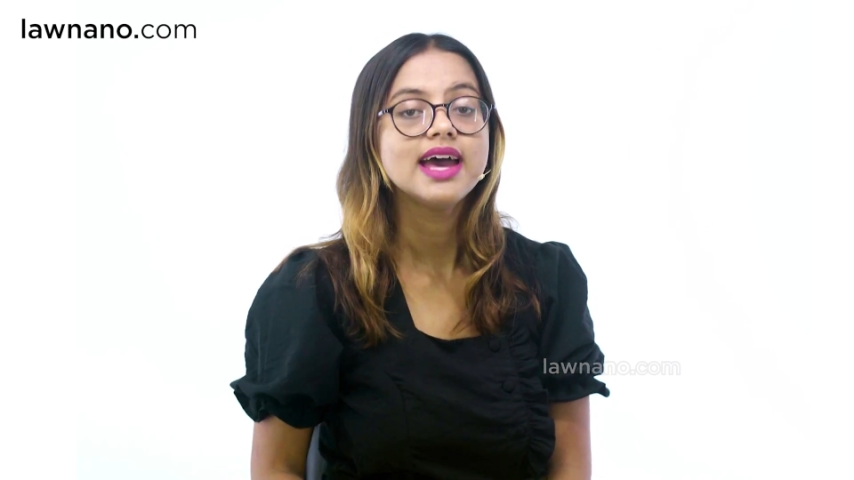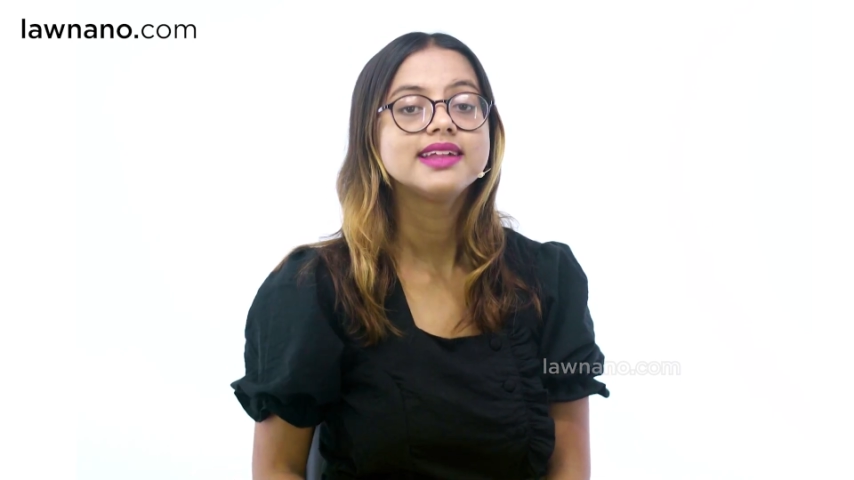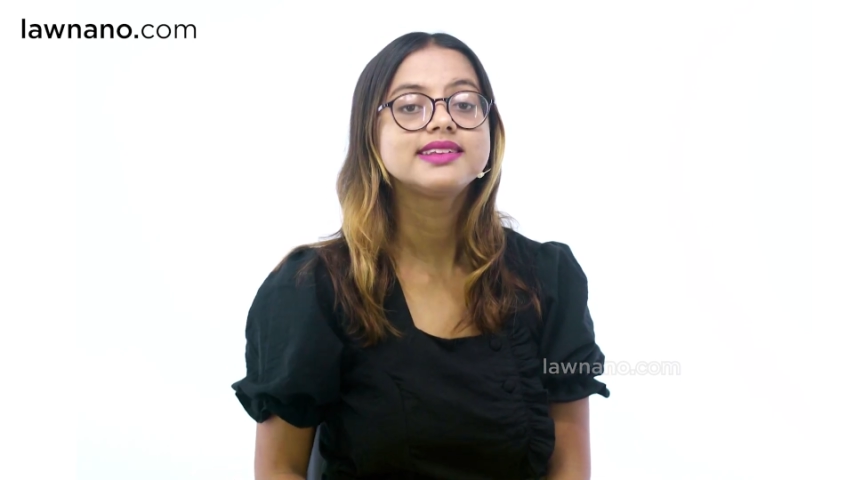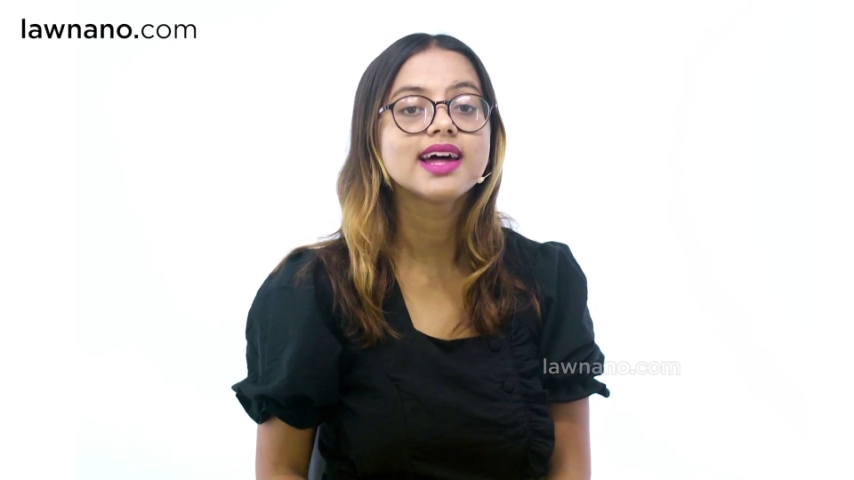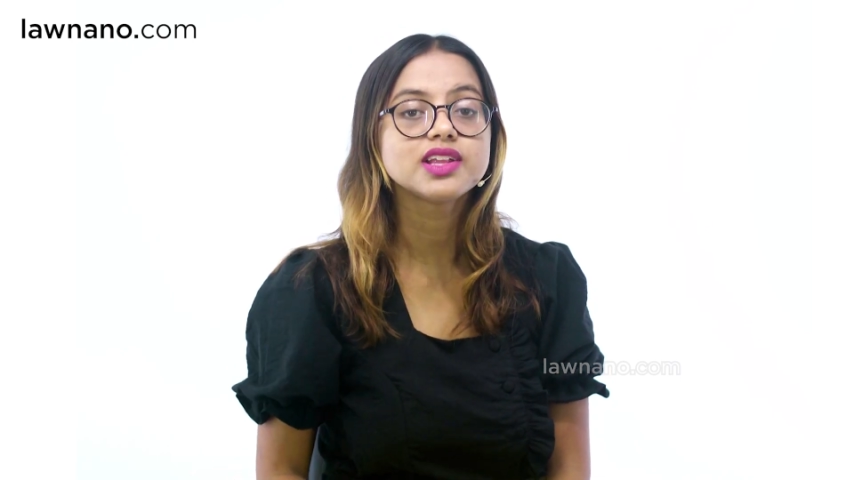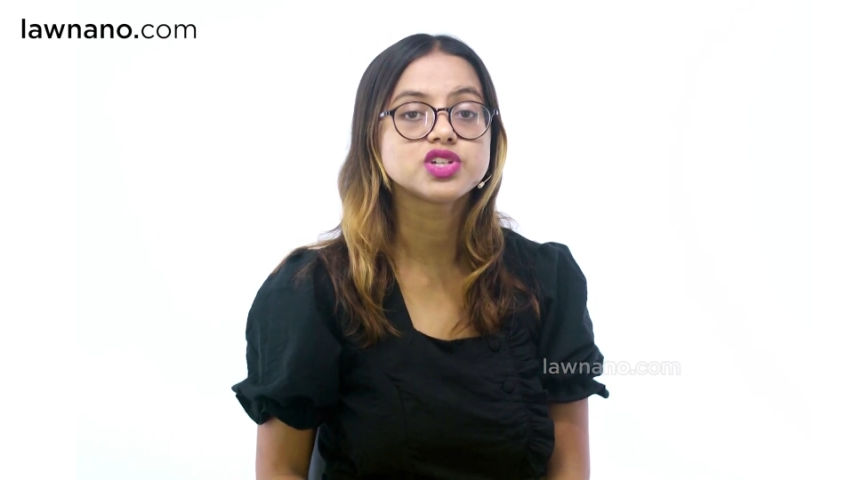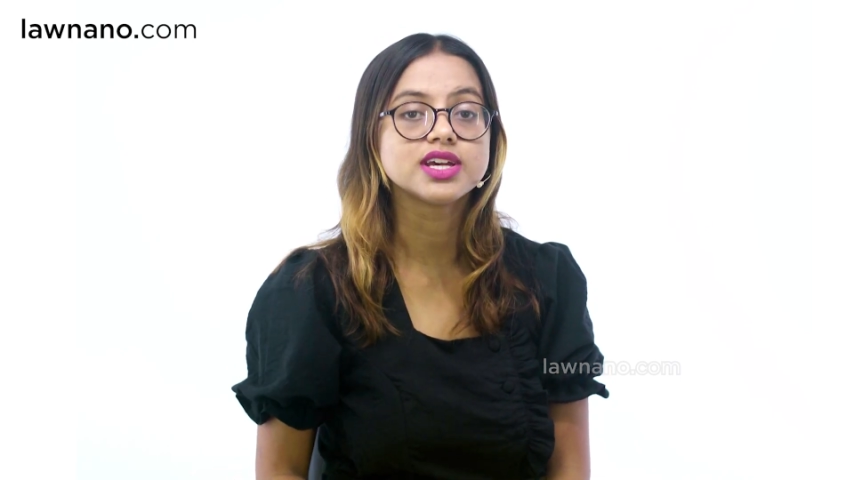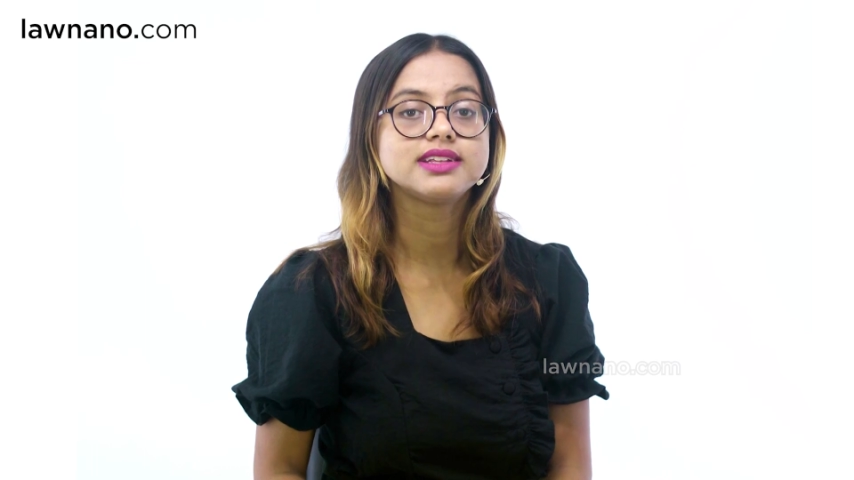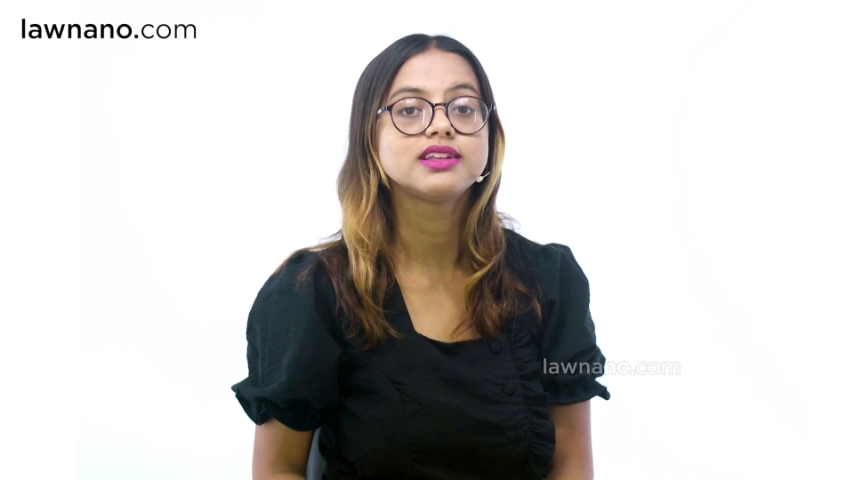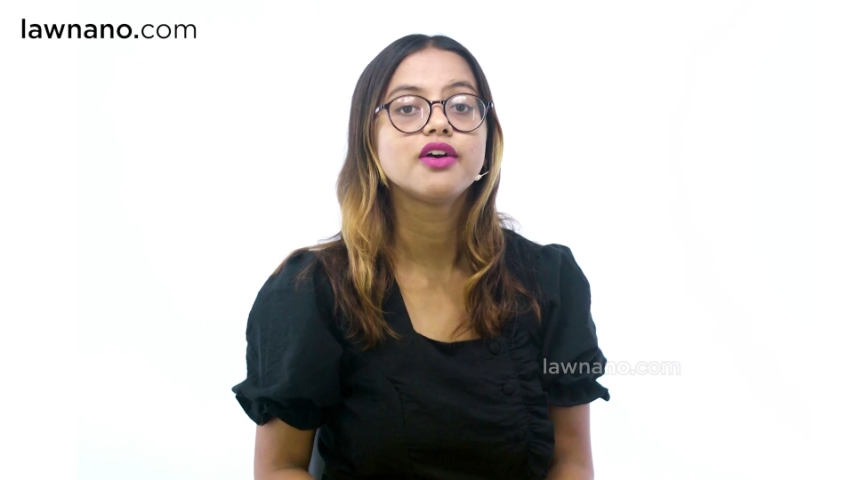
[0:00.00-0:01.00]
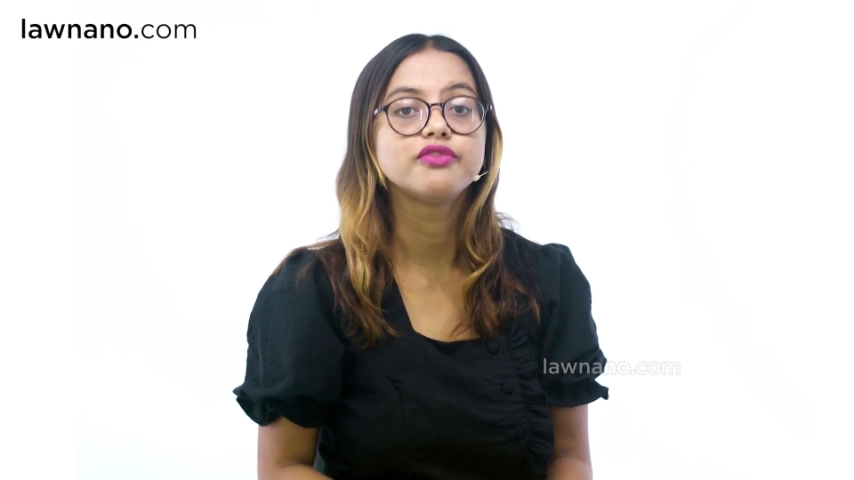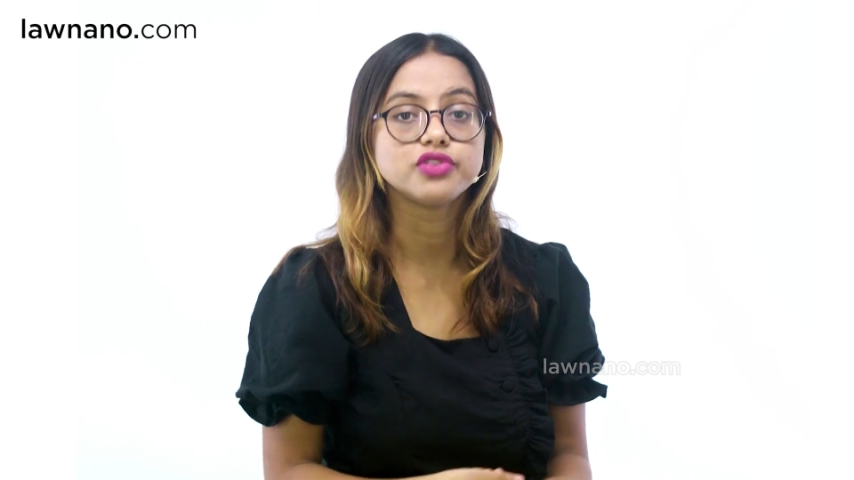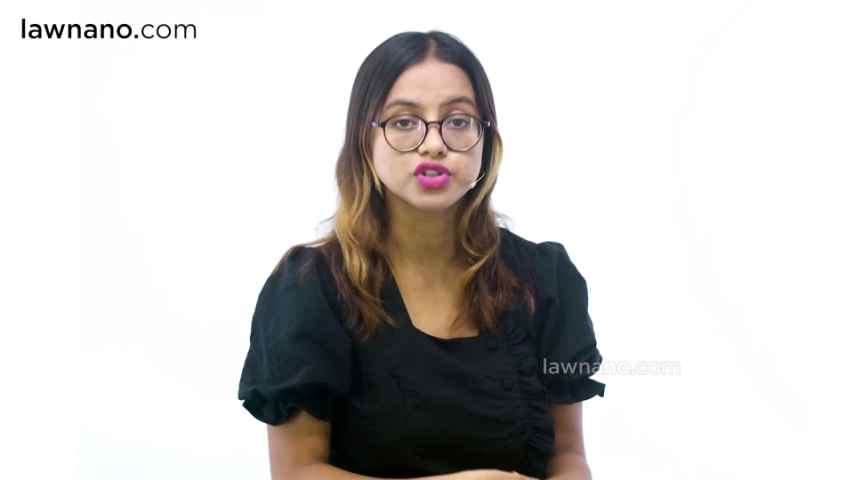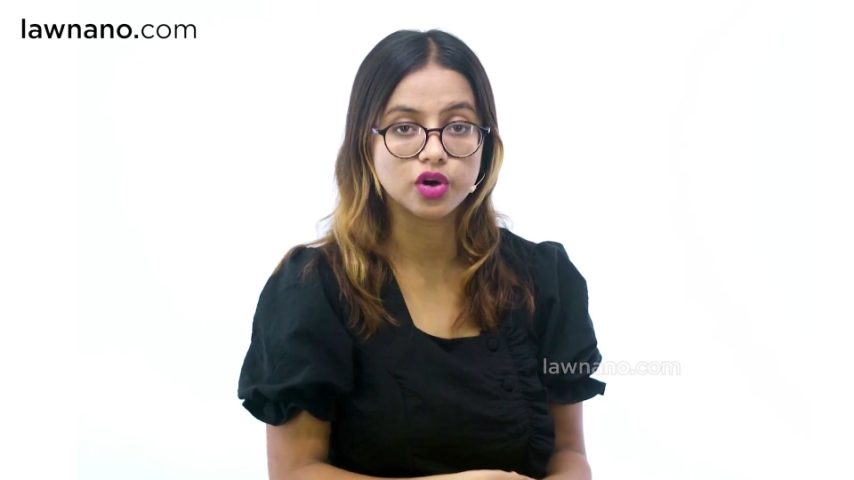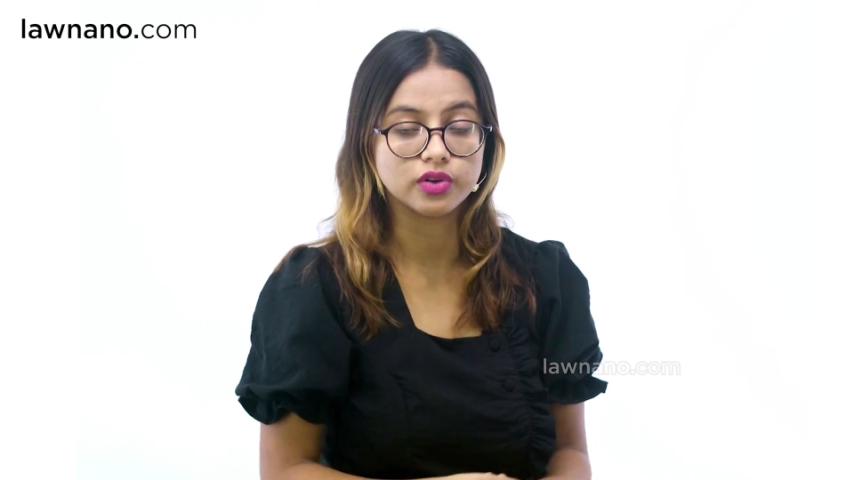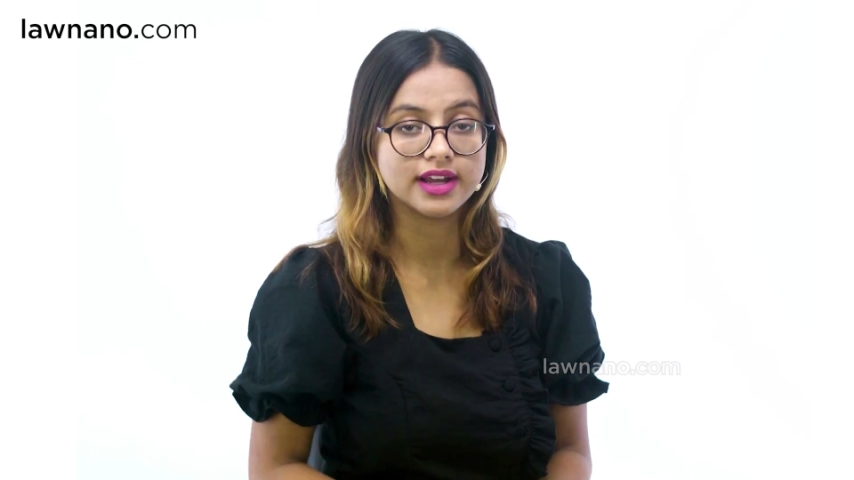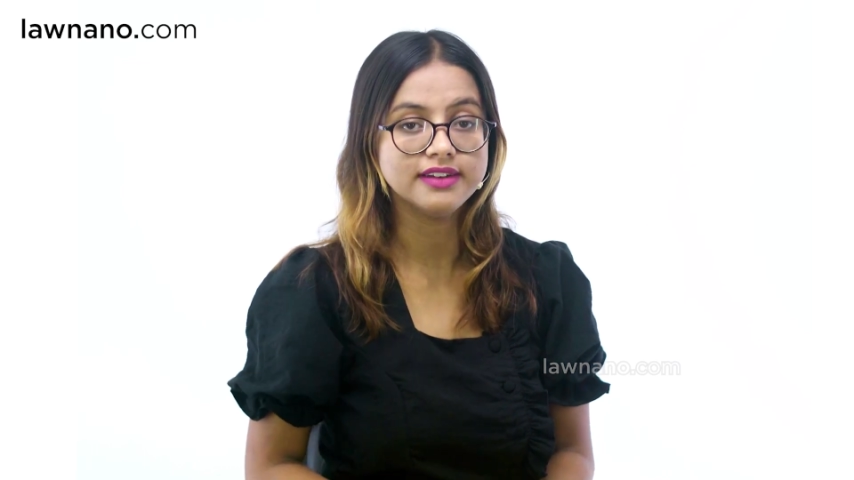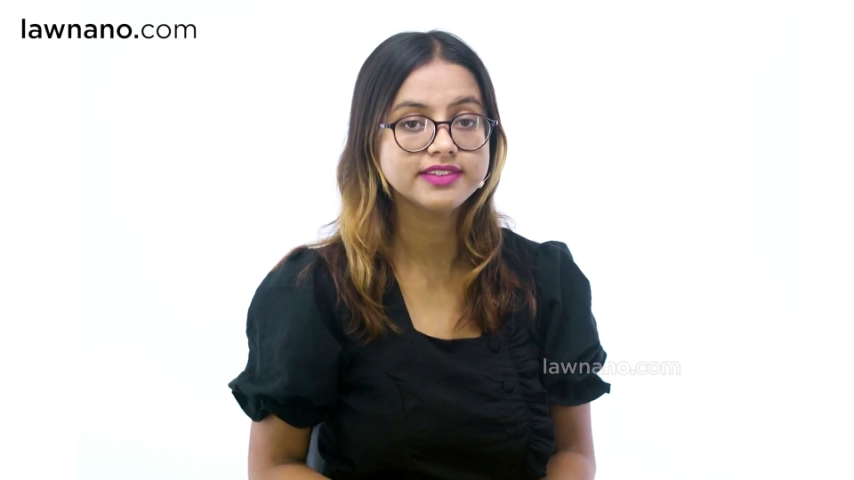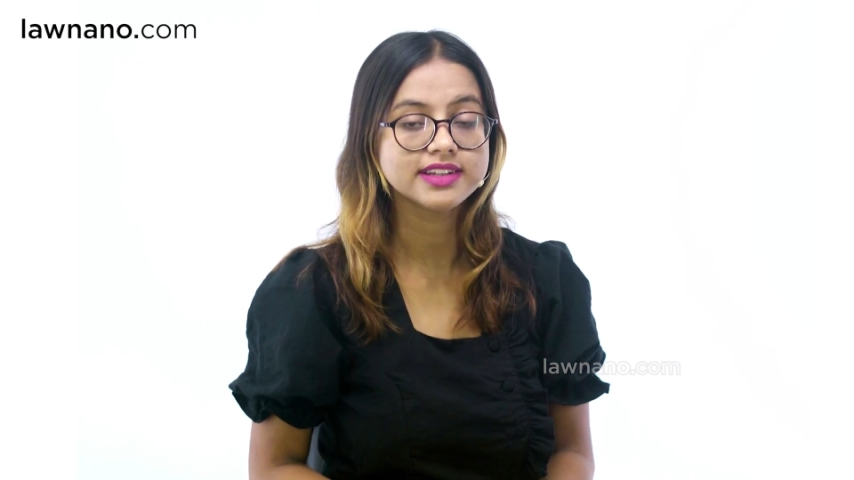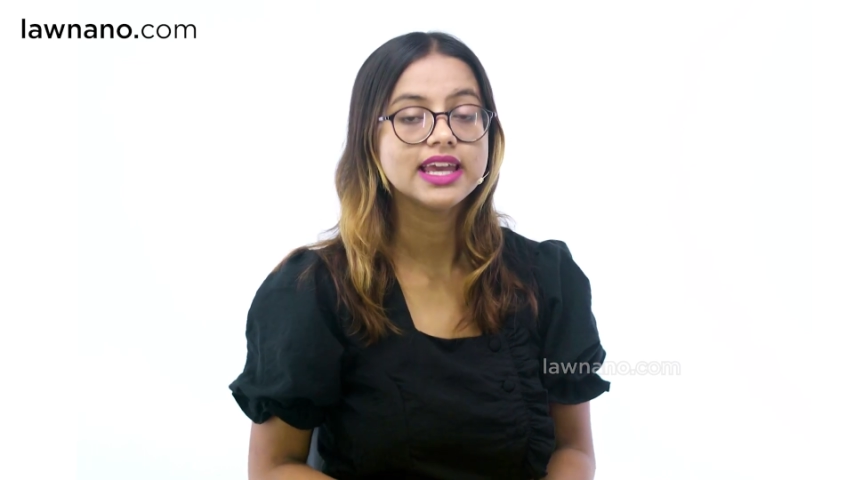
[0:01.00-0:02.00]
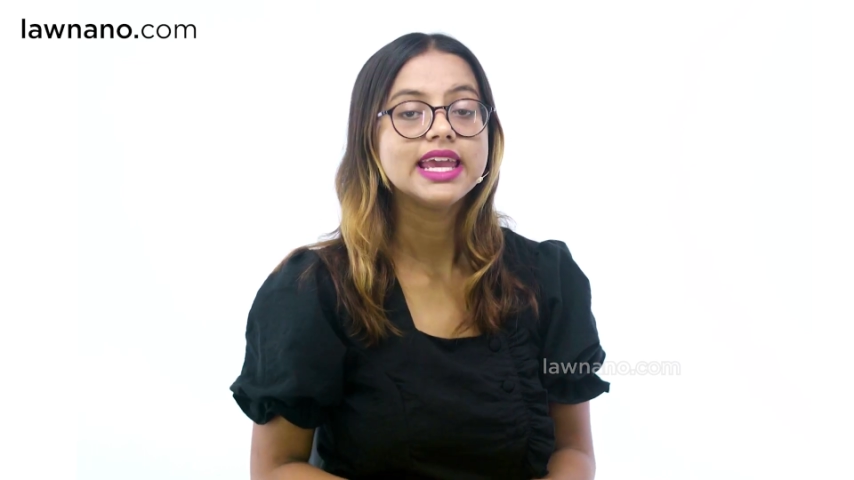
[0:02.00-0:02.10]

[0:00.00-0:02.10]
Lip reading: such as photographs,